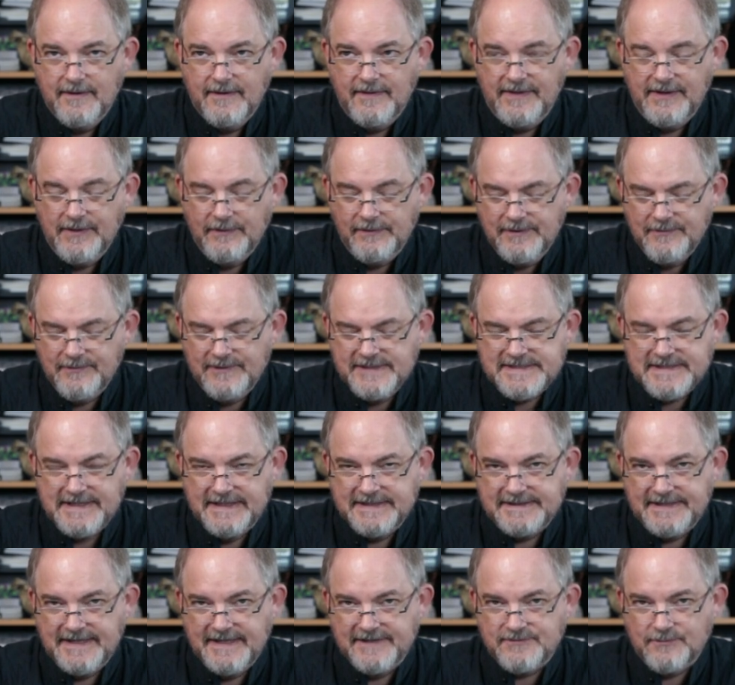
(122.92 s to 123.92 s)
The only reason I
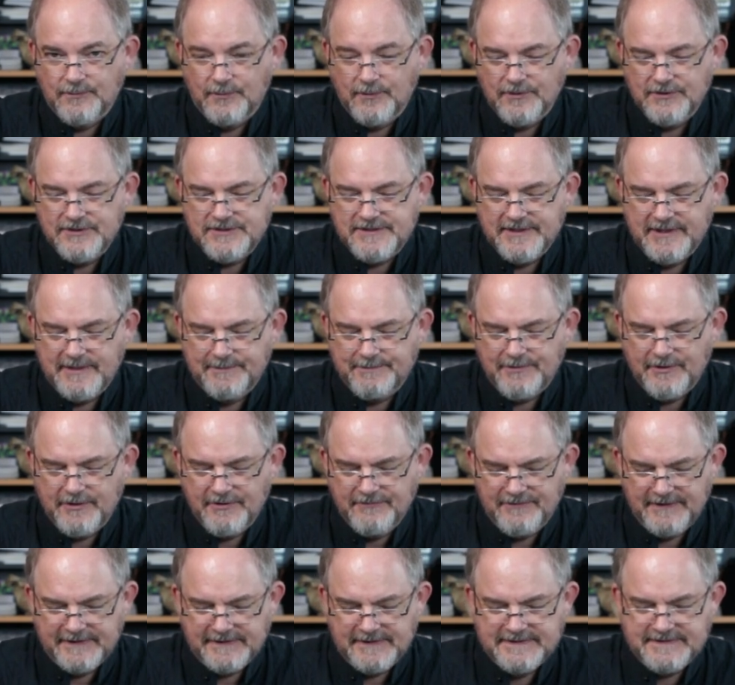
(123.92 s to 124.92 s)
say it's worse than a
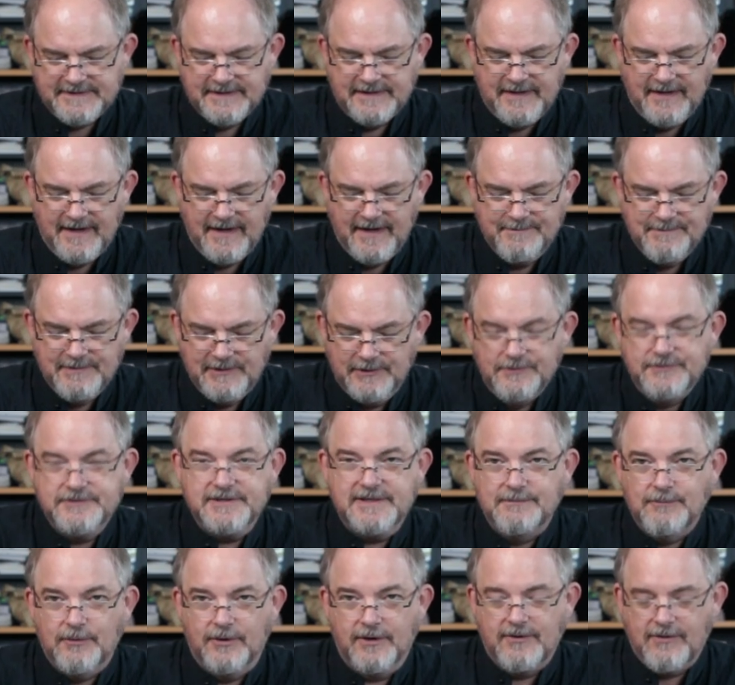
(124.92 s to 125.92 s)
perfect is that I'm
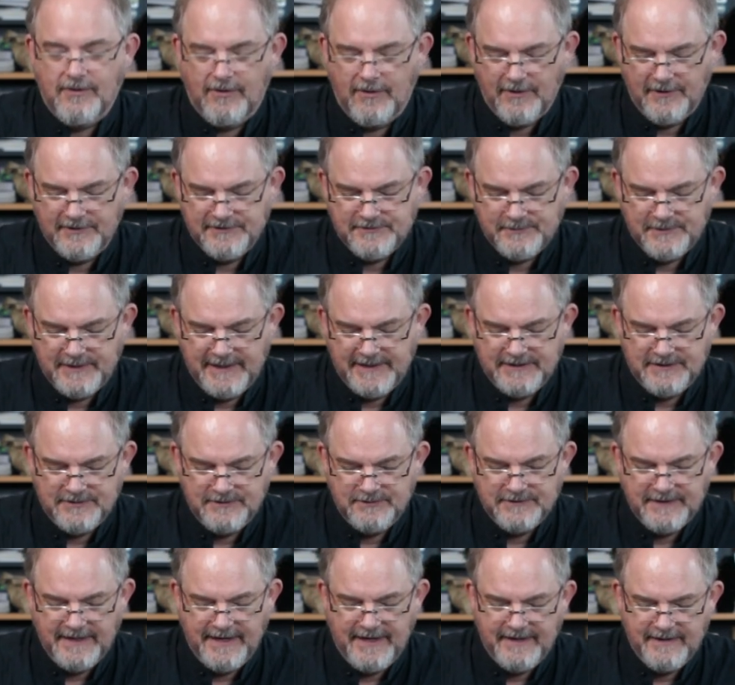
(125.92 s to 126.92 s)
losing more cards when I
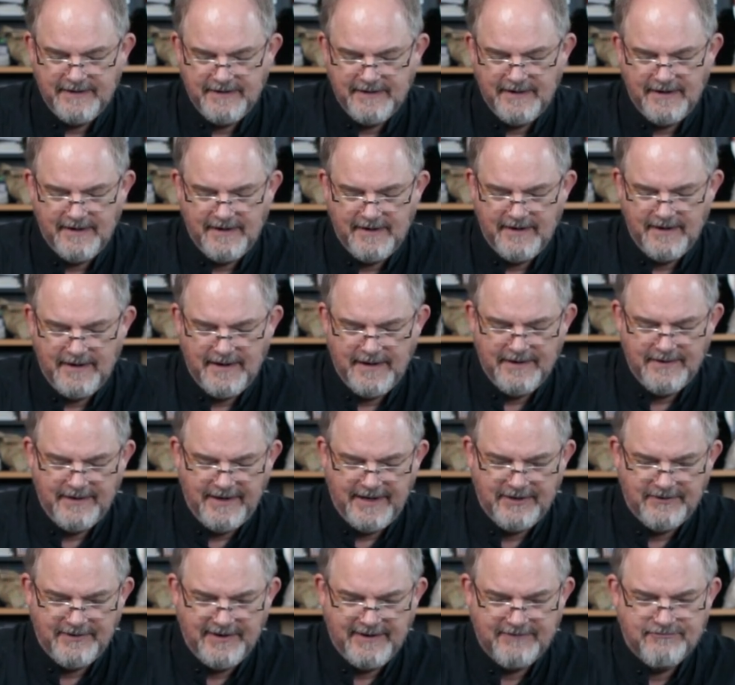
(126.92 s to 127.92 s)
do that. Uh, I,
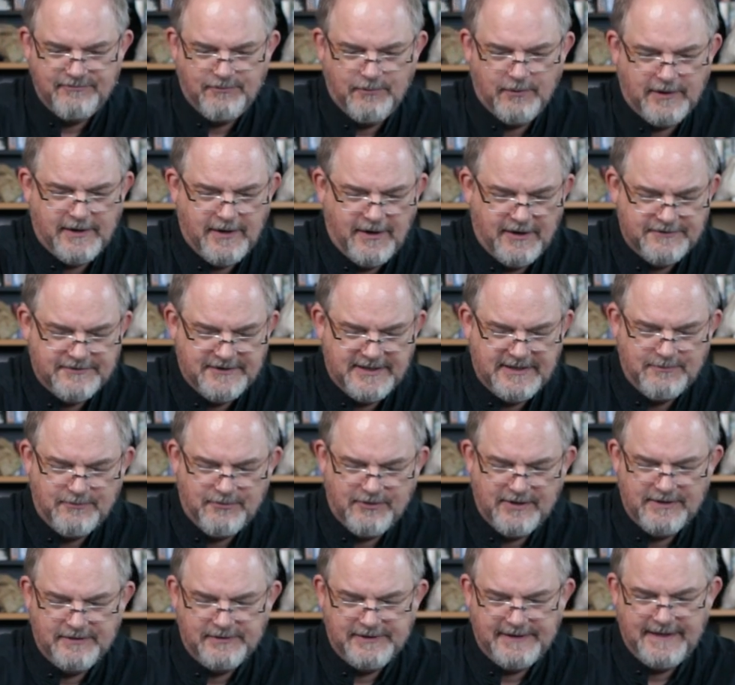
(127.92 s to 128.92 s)
I don't have four cards
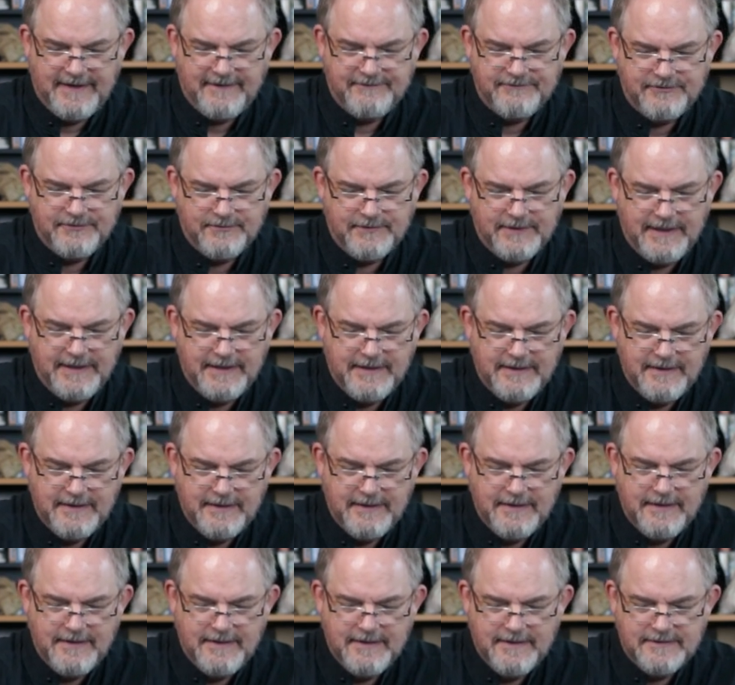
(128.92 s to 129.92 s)
anymore, I only have three.
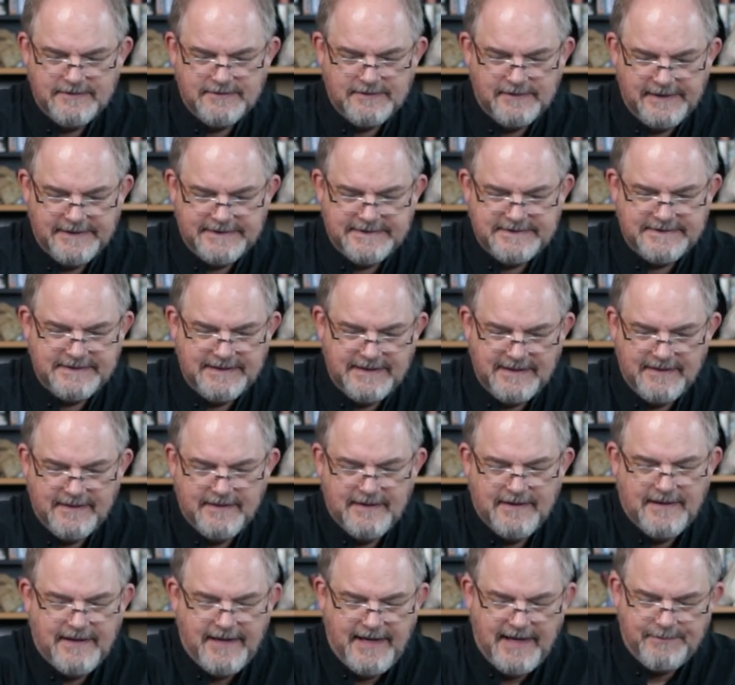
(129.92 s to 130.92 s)
So let's see.
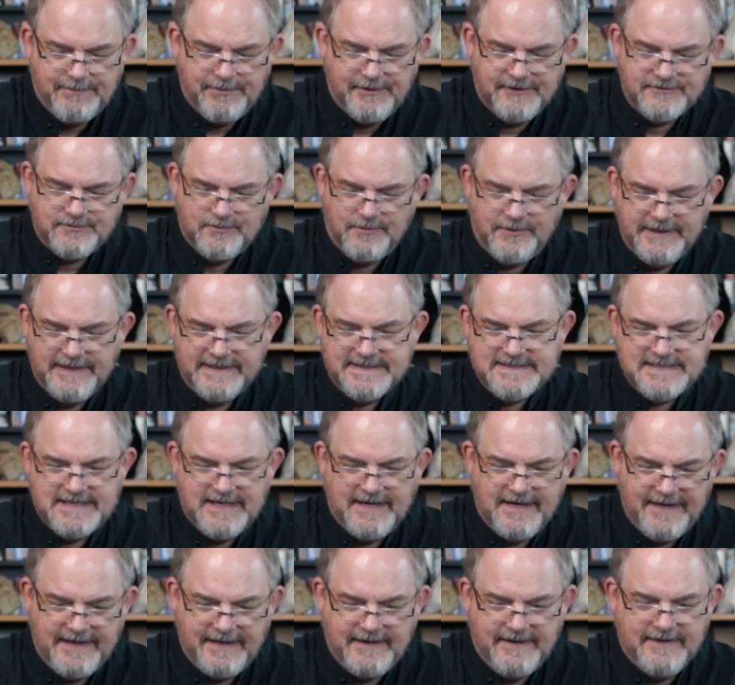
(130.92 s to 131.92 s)
8 plus 1 is
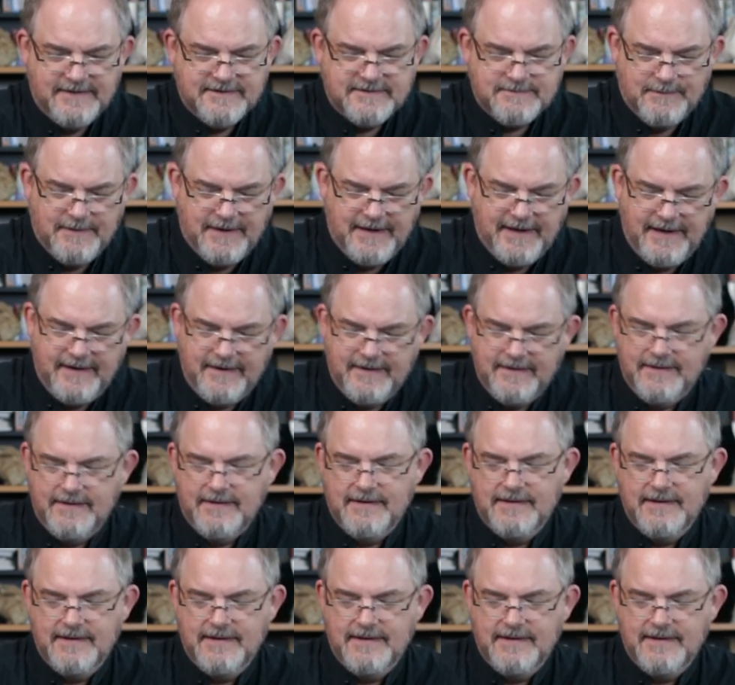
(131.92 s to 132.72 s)
9 is my